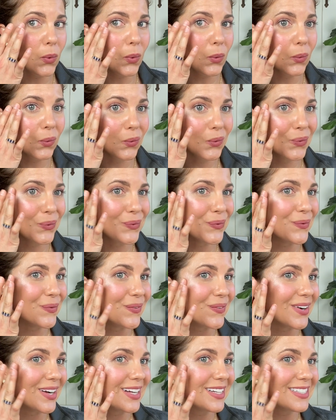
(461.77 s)

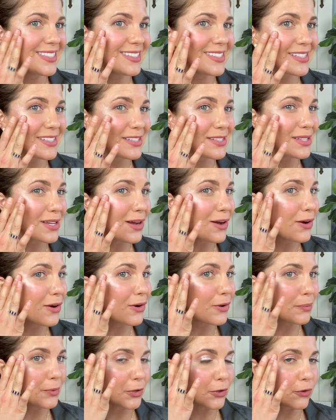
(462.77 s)
Ooh, it's
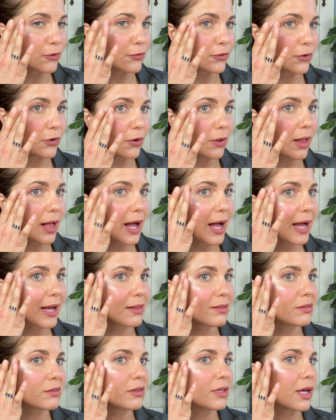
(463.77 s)
so beautiful. I
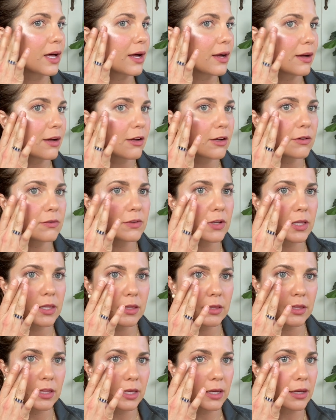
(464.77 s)
love
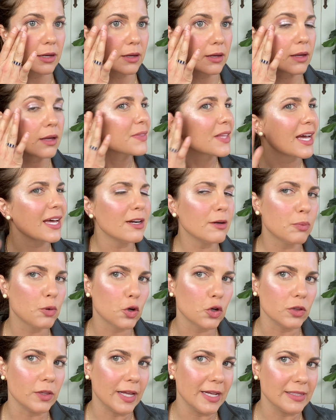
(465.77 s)
the kind of
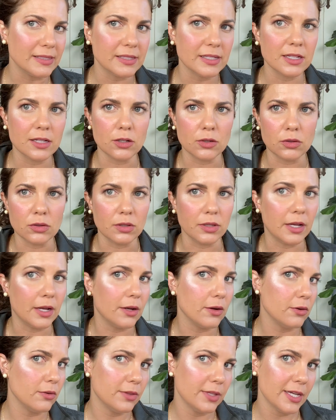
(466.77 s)
pearlescent
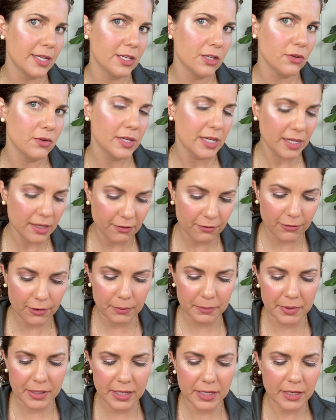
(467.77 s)
glow that you get
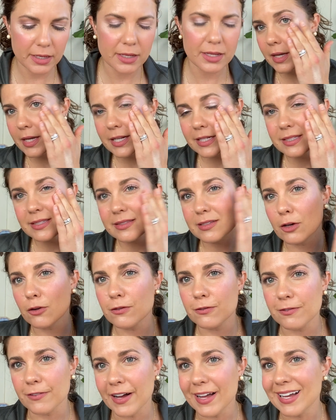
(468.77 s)
from it. It is so
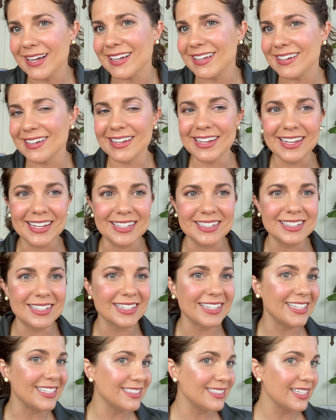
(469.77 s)
fun and
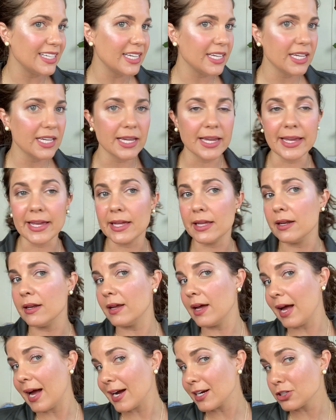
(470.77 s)
easy,
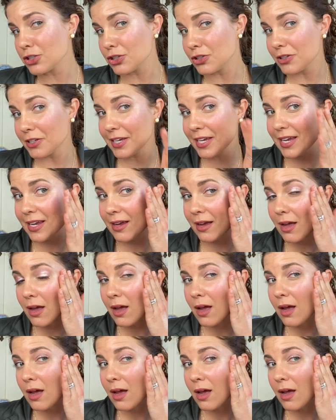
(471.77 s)
and actually